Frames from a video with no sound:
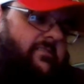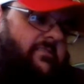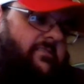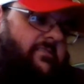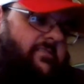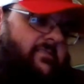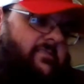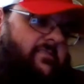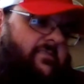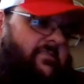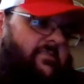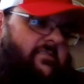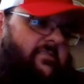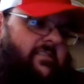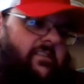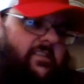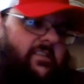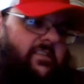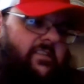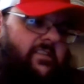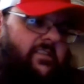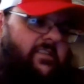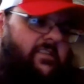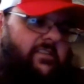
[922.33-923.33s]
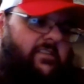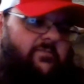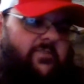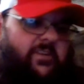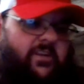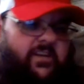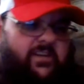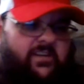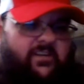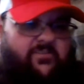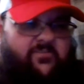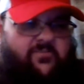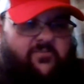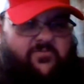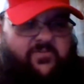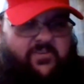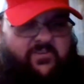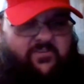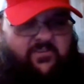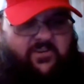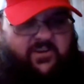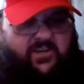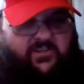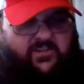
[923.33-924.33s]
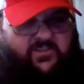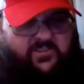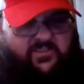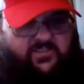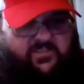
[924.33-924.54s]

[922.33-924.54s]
And then we got other variations in there.